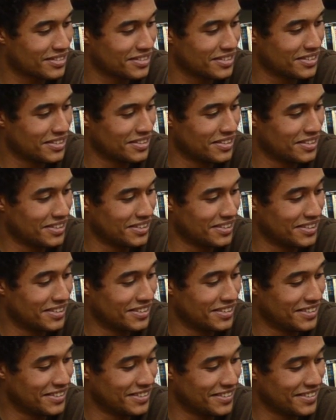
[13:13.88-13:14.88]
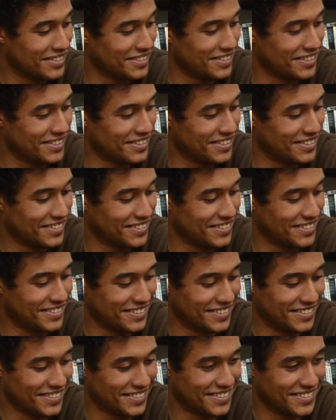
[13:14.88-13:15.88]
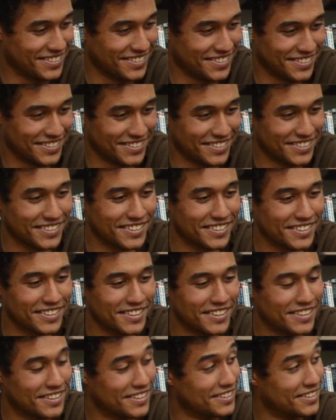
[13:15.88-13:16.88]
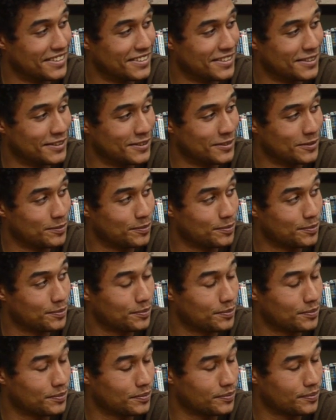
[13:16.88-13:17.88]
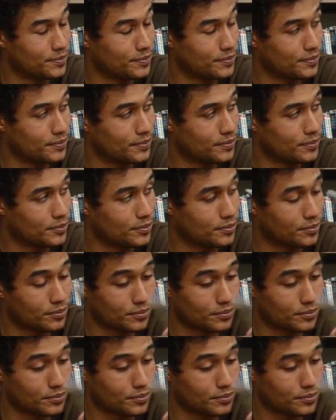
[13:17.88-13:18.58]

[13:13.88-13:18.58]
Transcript: (not speaking)